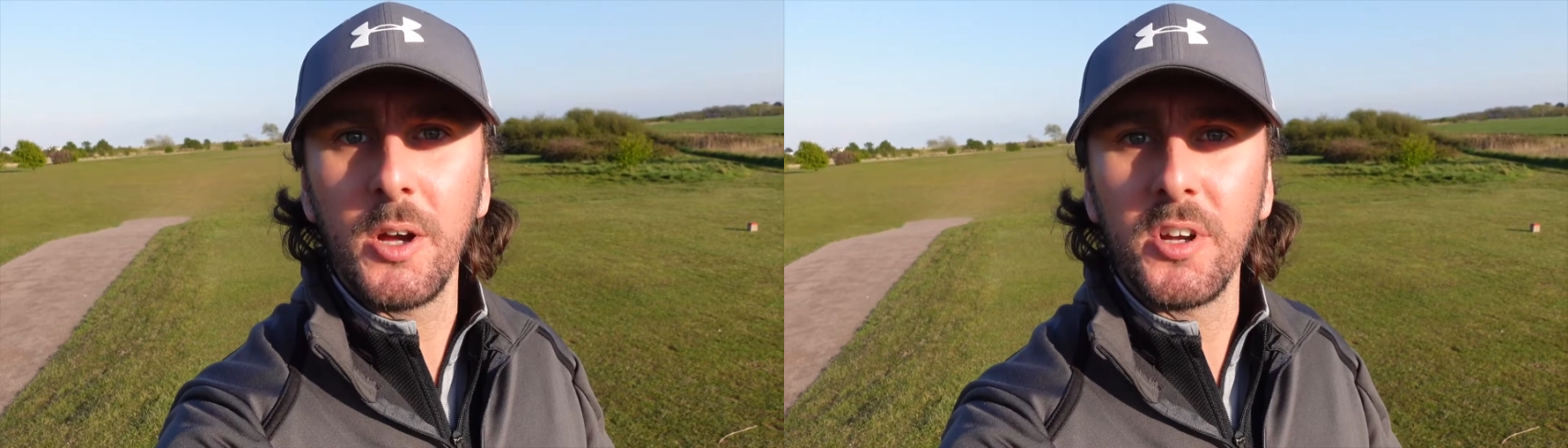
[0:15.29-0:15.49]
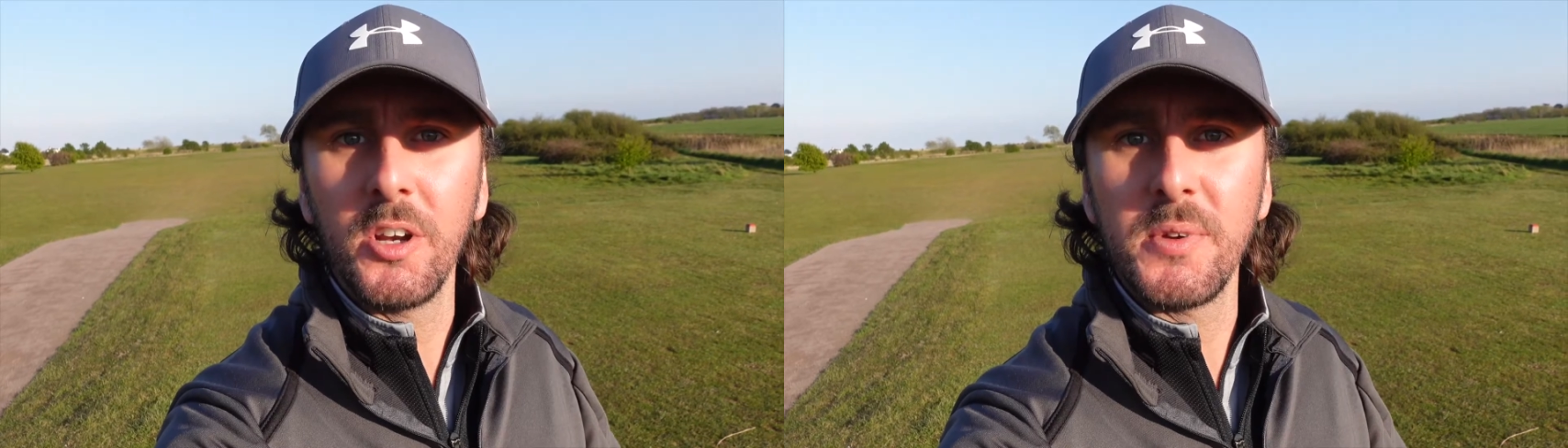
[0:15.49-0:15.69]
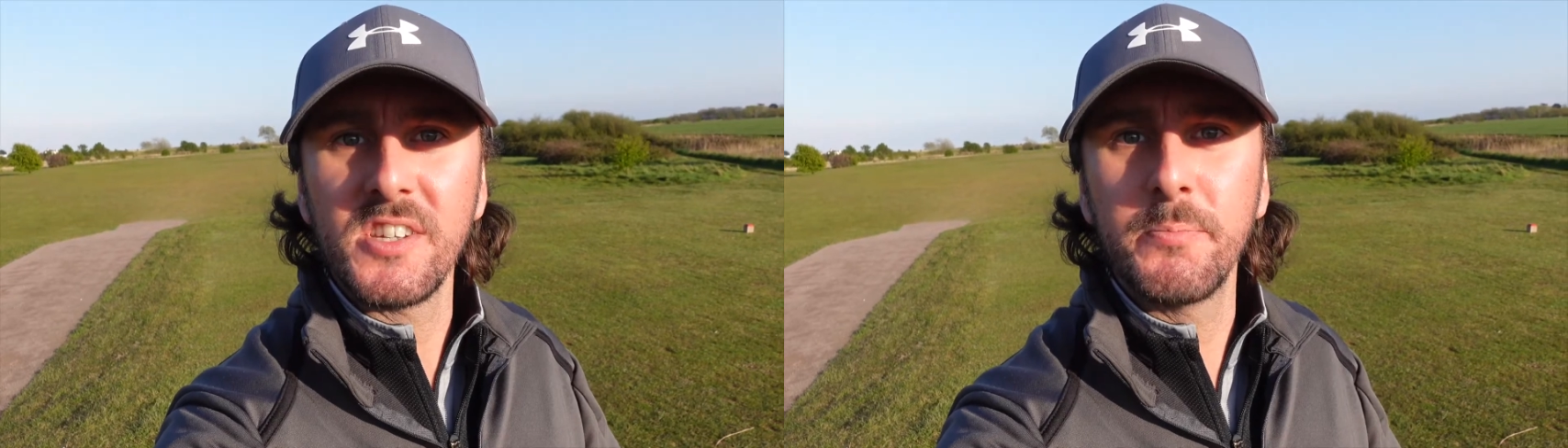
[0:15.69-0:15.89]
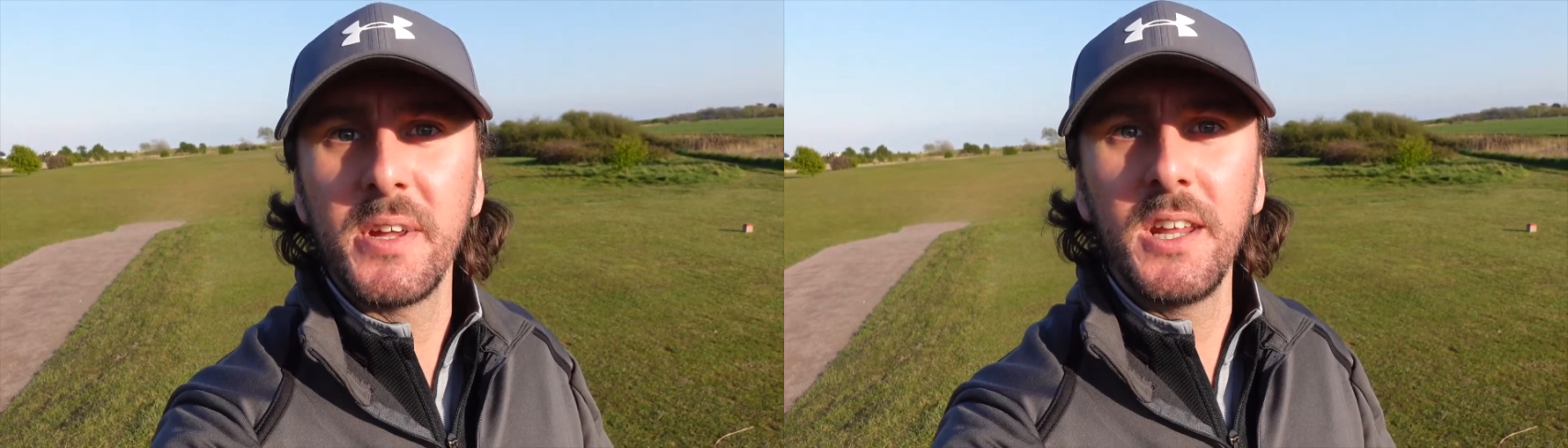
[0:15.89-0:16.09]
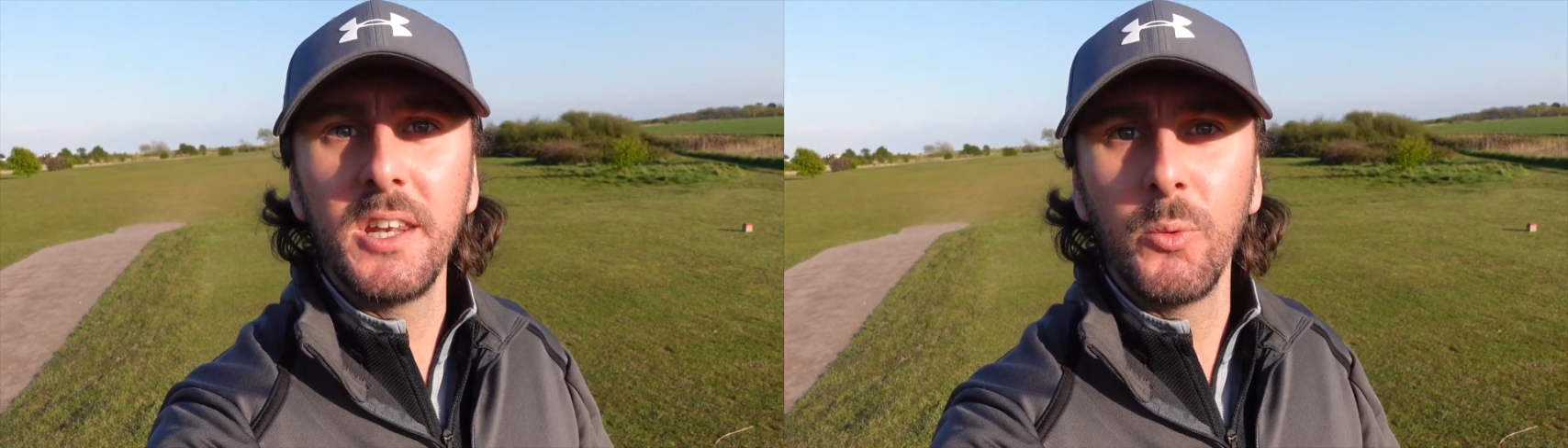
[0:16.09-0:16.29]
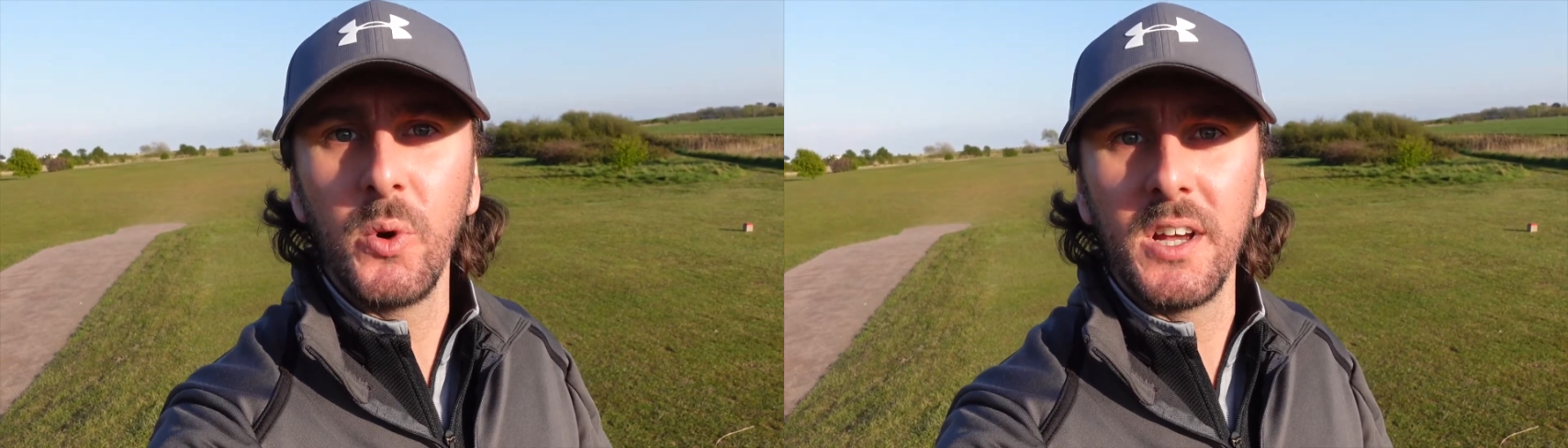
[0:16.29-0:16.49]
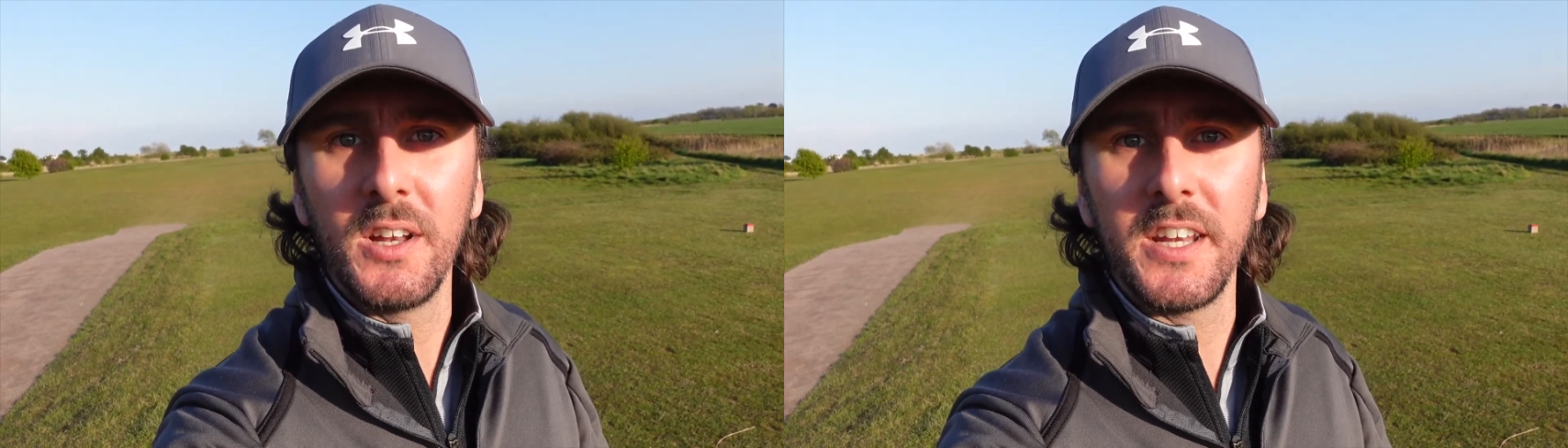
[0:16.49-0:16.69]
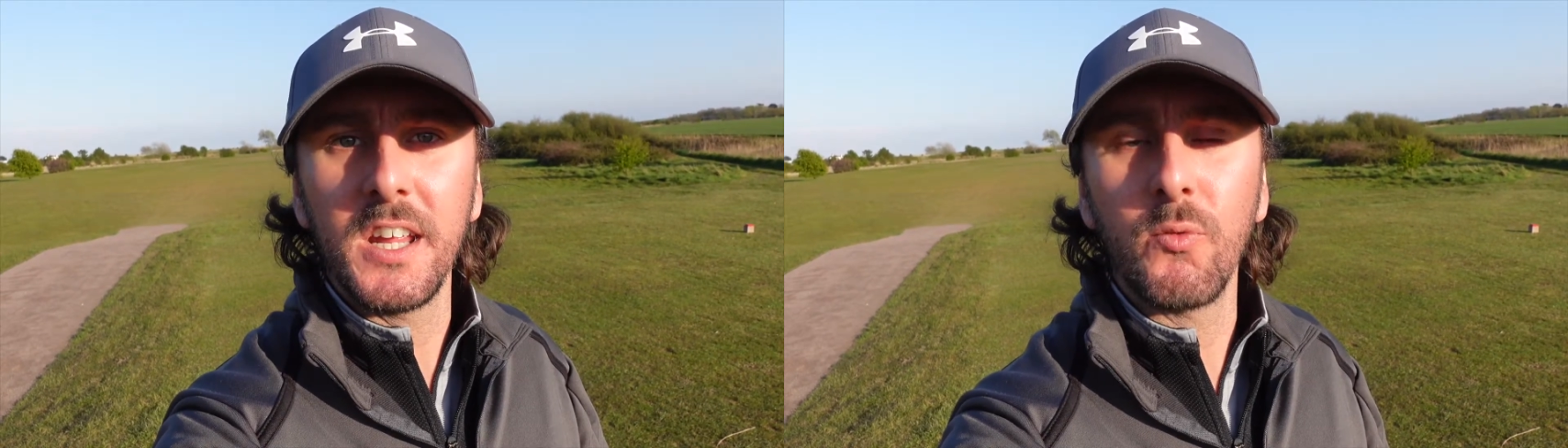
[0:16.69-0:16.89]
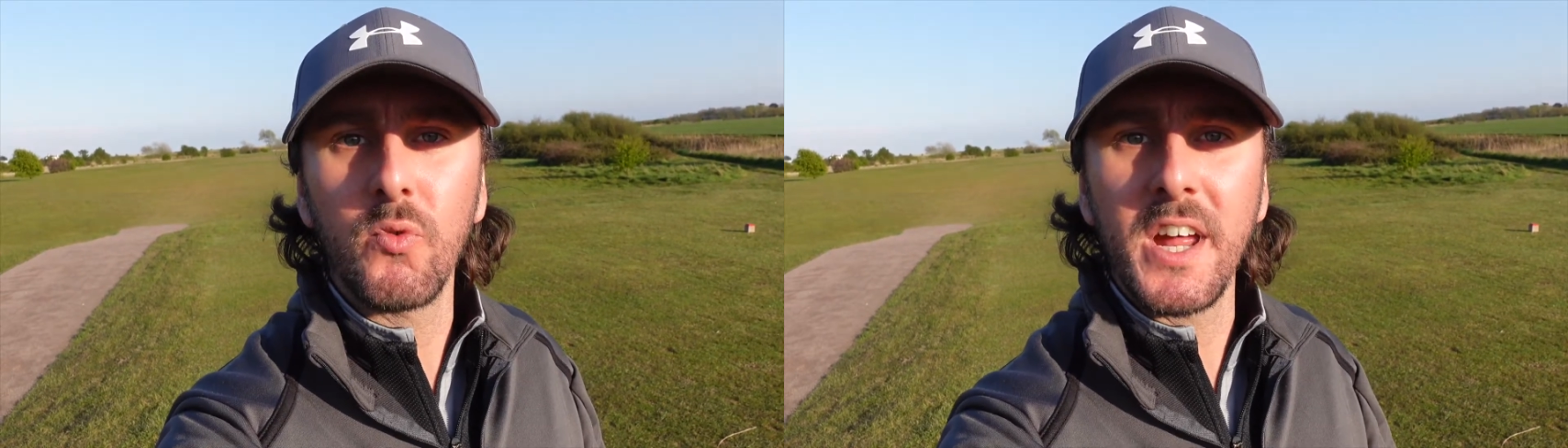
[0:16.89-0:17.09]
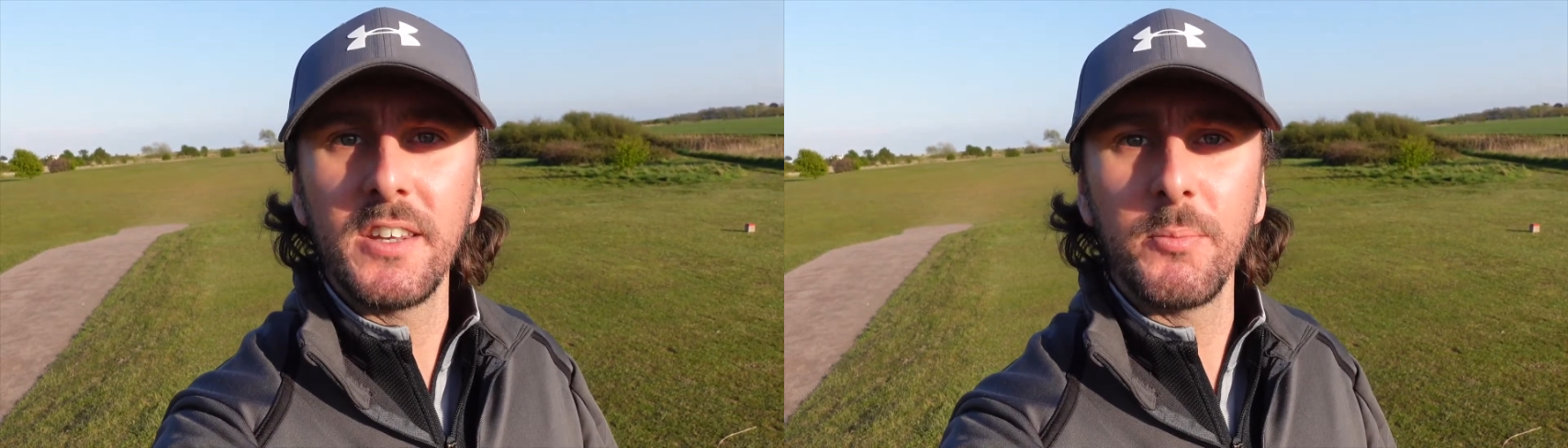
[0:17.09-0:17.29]
I'm going to be spinning the wheel and it
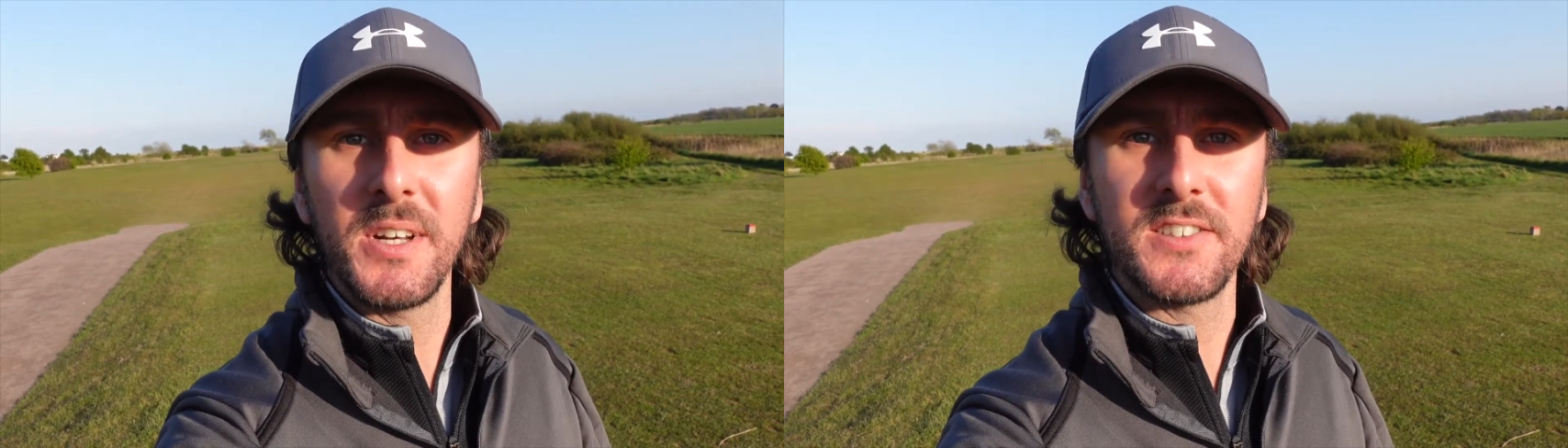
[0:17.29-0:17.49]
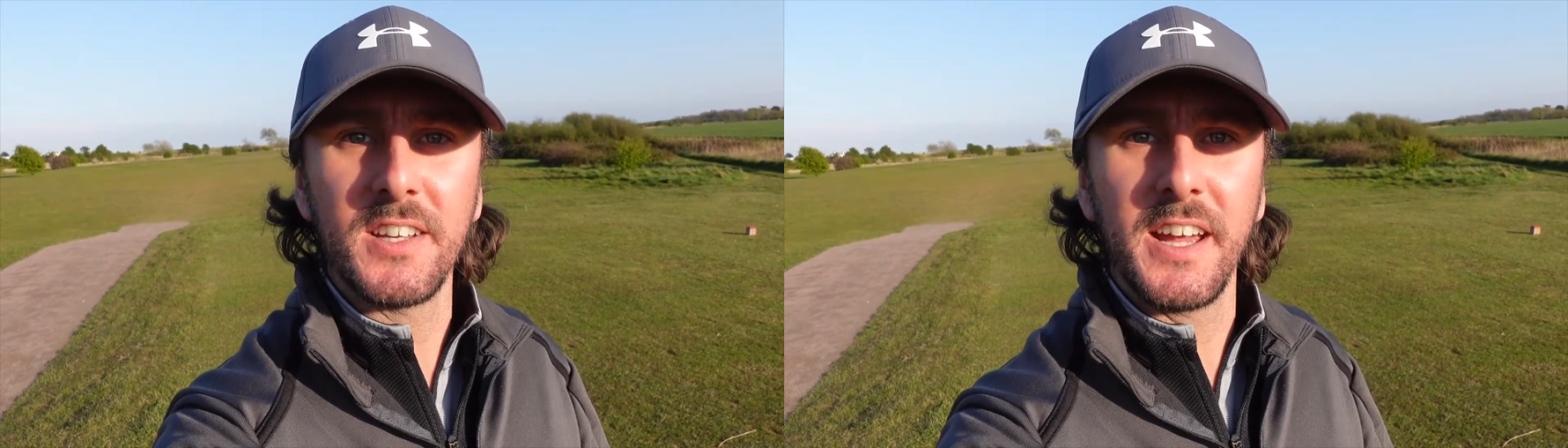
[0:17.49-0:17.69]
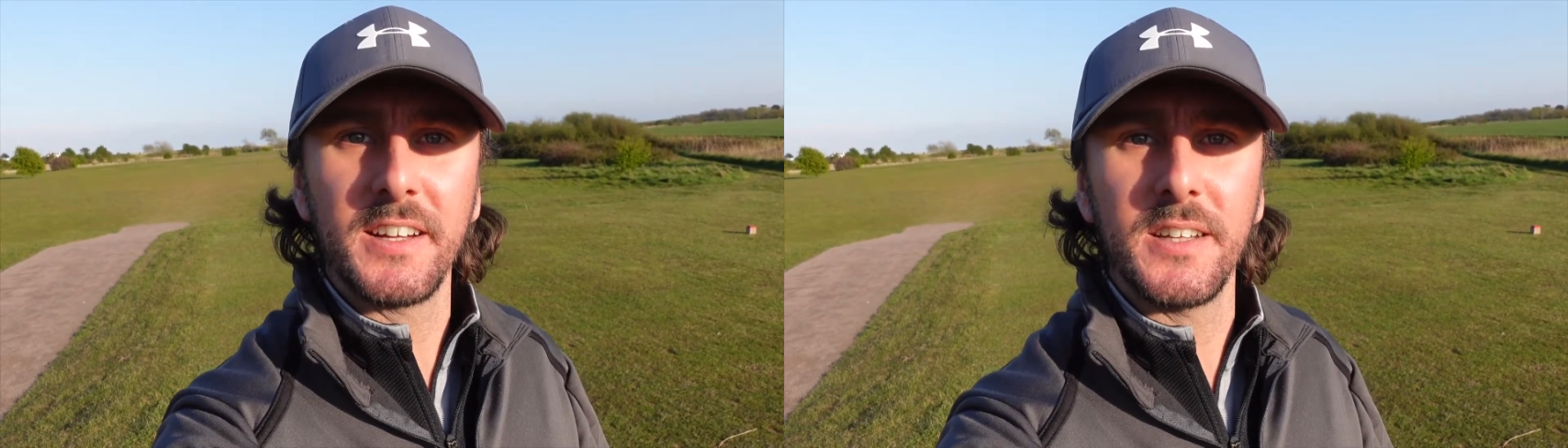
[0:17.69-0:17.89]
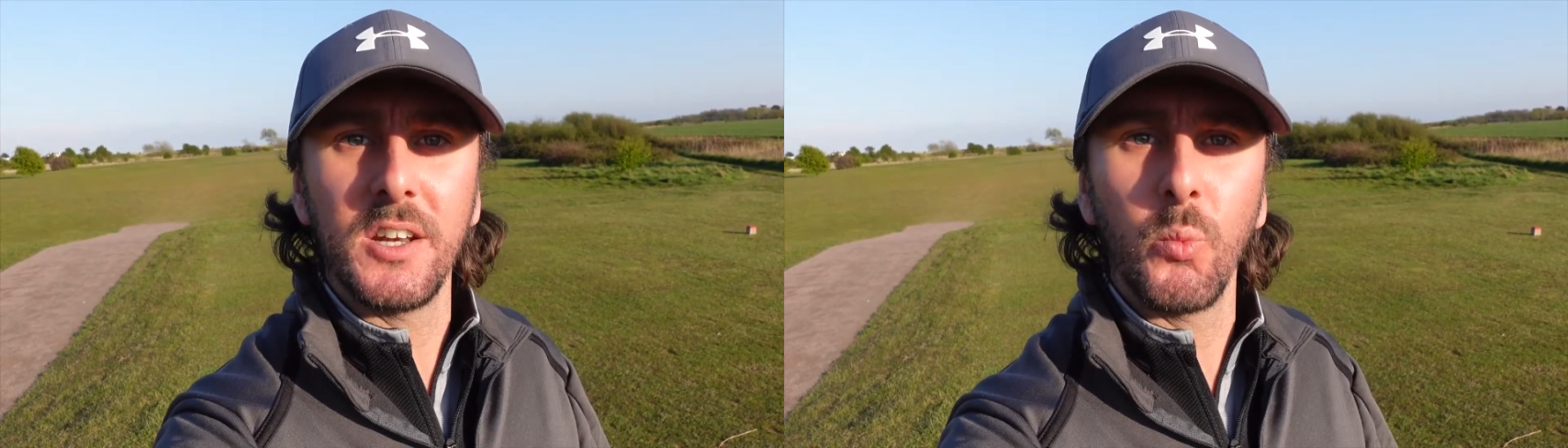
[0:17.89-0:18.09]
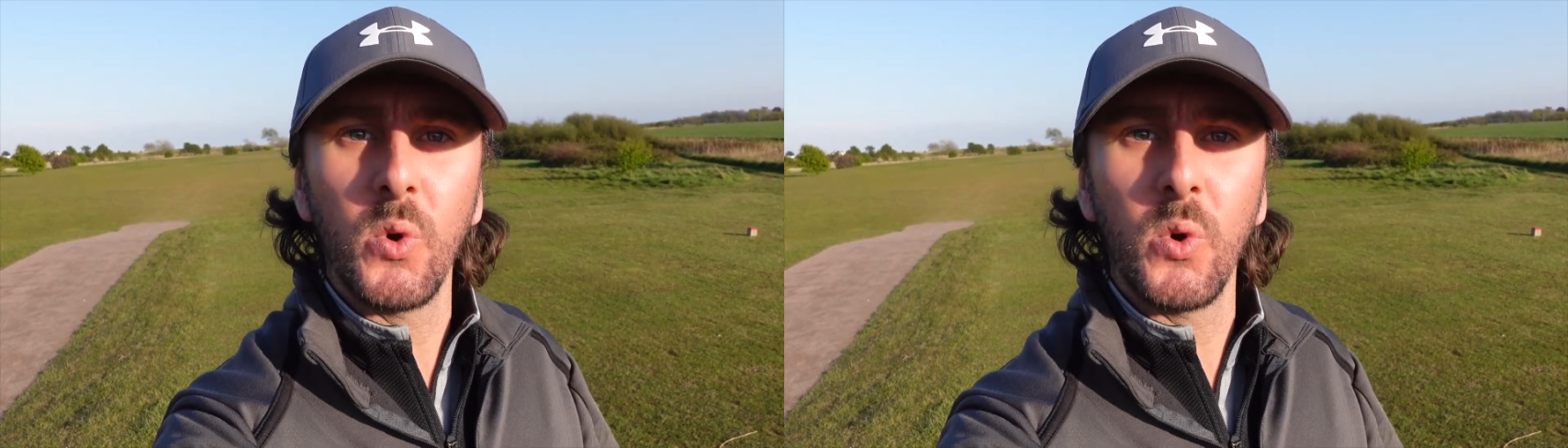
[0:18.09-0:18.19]
randomly selecting